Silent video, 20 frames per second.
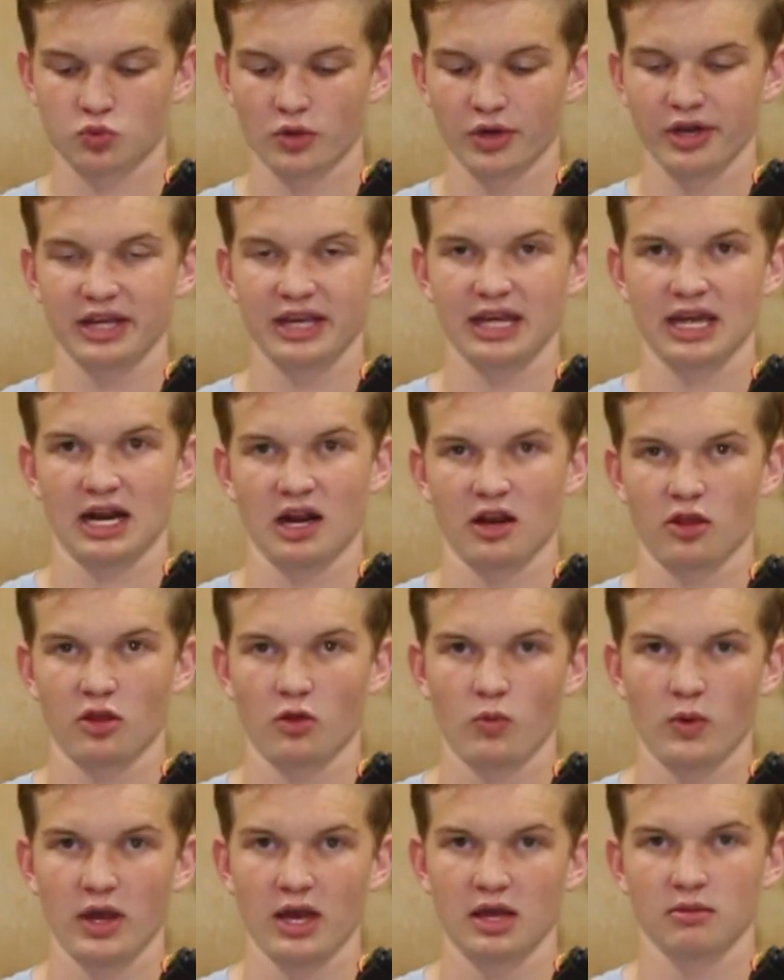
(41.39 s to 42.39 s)
wanted to get out of the
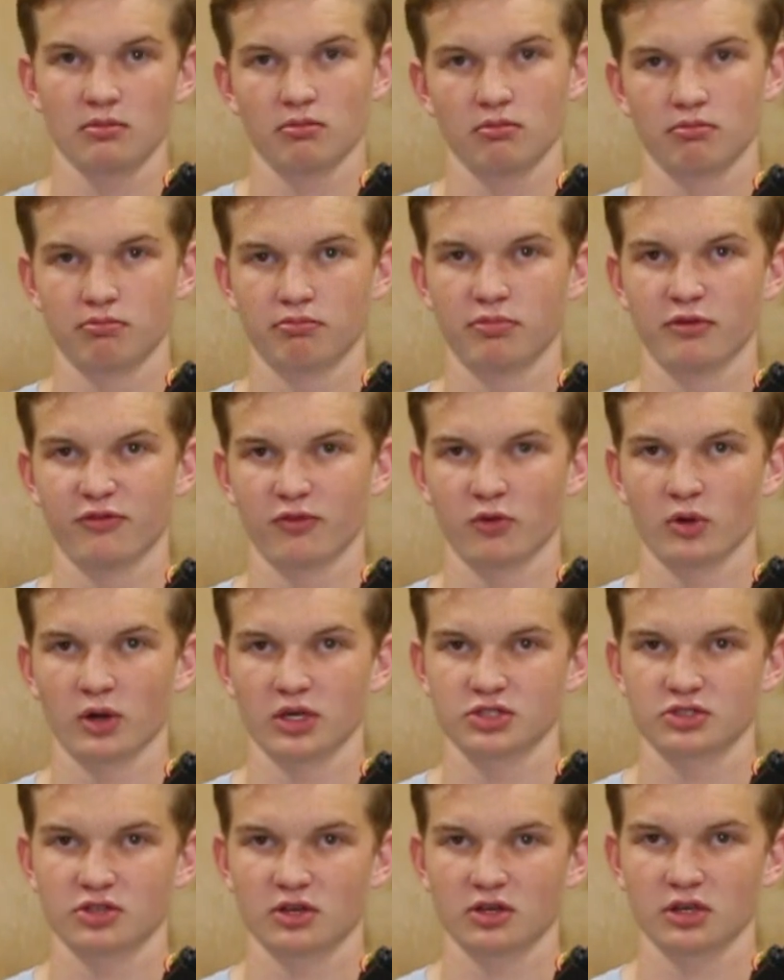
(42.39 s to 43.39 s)
way before I
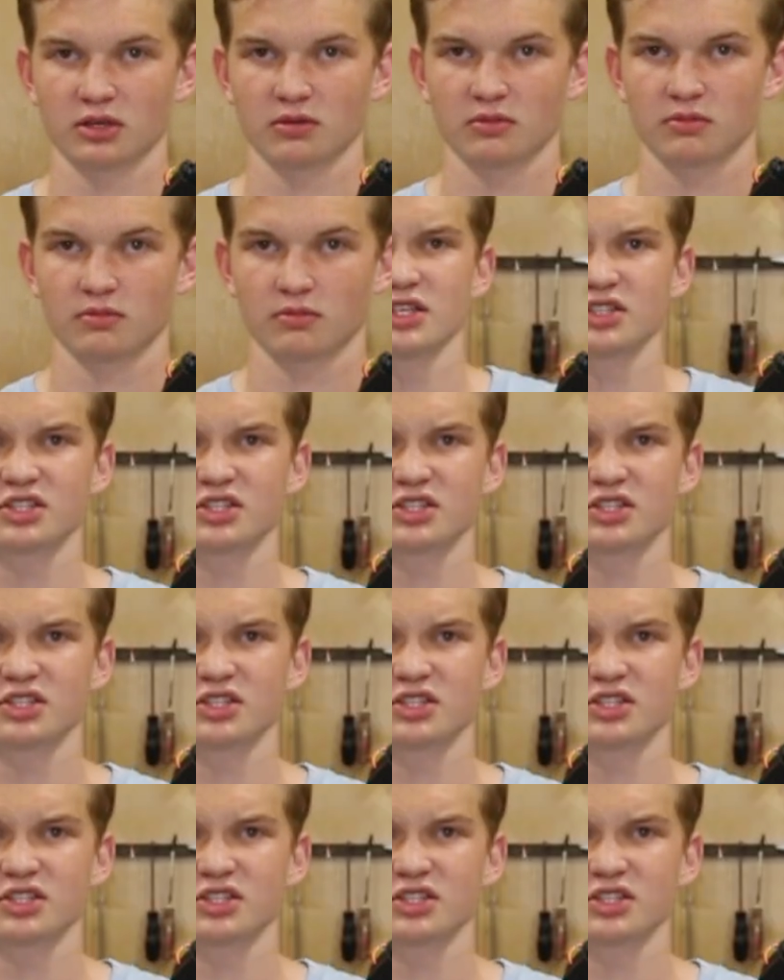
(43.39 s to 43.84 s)
started.